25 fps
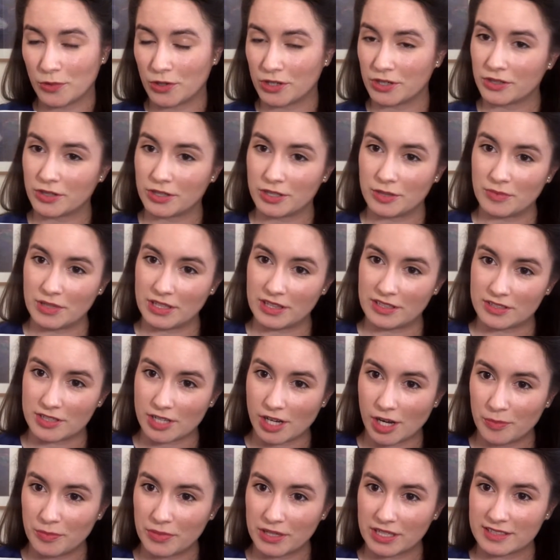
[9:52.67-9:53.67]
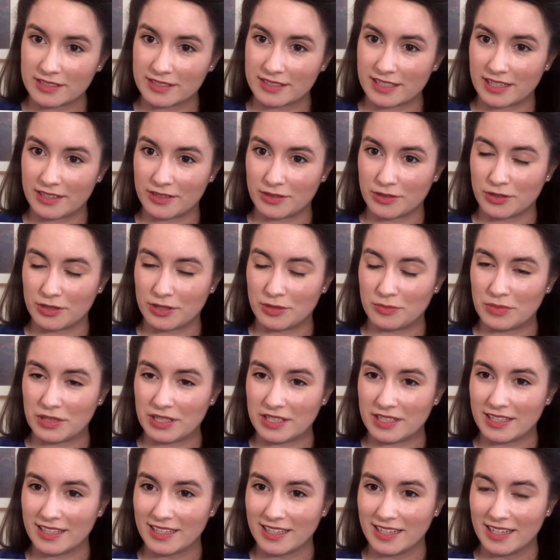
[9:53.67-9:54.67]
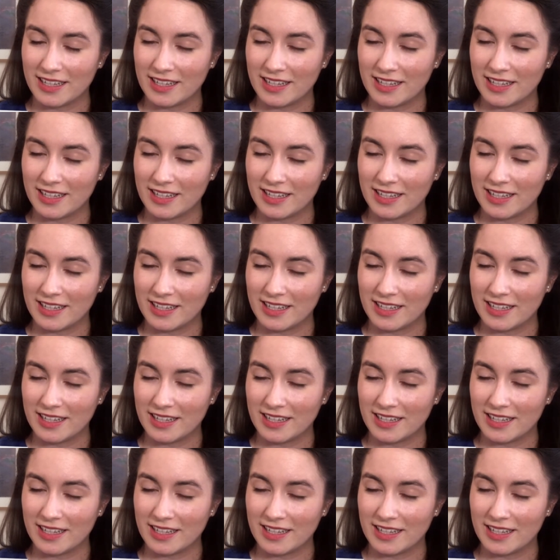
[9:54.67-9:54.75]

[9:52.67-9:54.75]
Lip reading: What are going to be the topics that are going to be